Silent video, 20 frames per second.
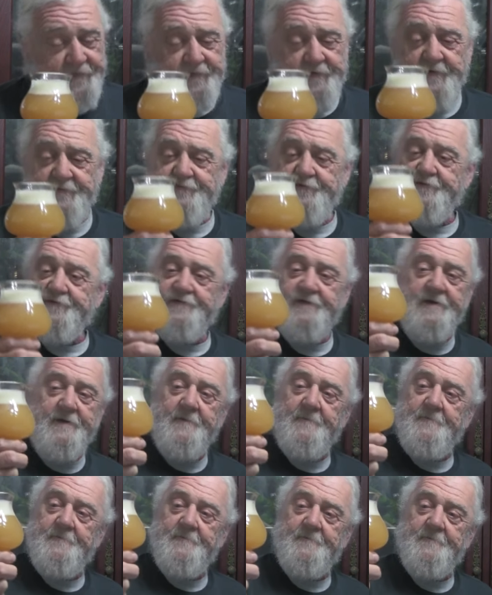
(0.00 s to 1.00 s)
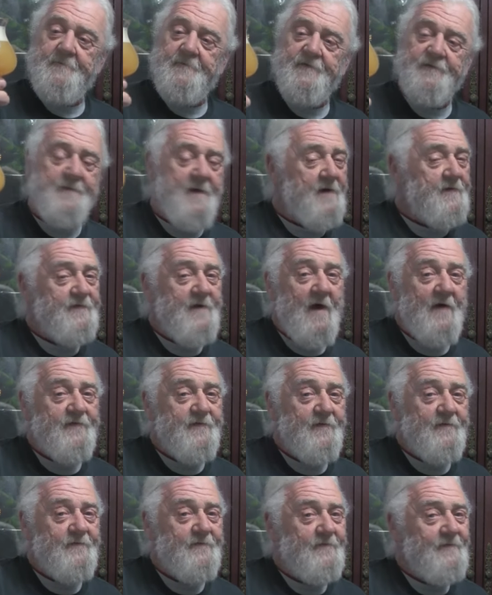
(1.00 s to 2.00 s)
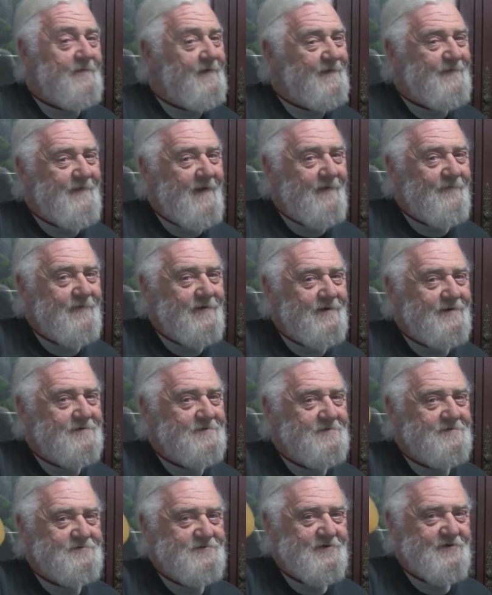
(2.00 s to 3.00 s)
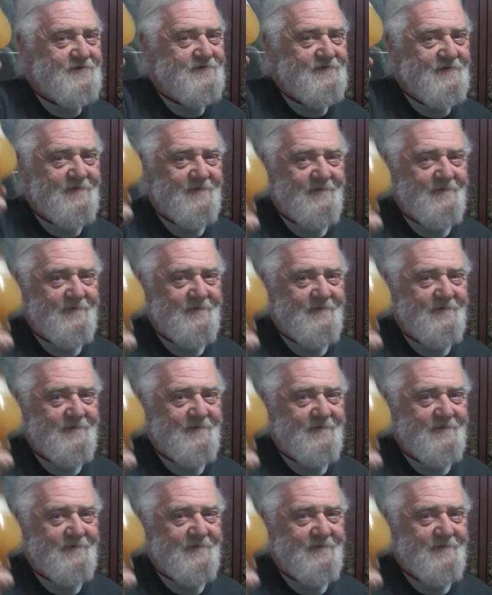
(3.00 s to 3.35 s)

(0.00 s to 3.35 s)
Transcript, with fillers: and citrusy. Smells awesome. That's IPA. Cheers.